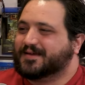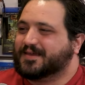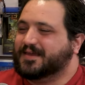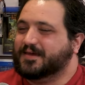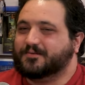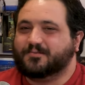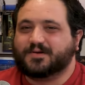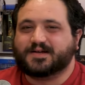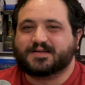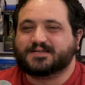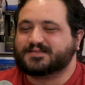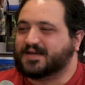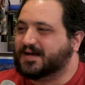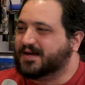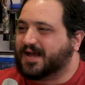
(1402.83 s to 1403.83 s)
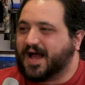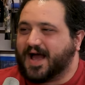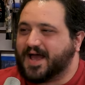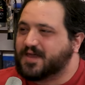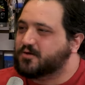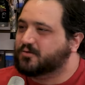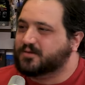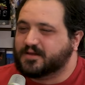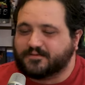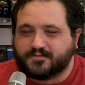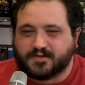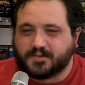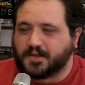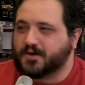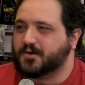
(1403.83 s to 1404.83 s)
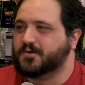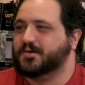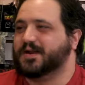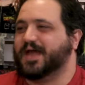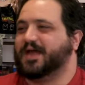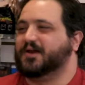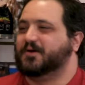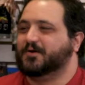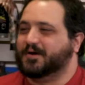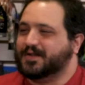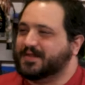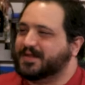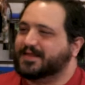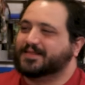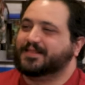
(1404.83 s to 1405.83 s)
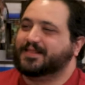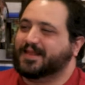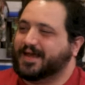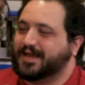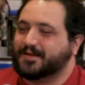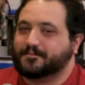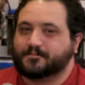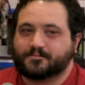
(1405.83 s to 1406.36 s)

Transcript: he was a guy who lived alone and couldn't get late.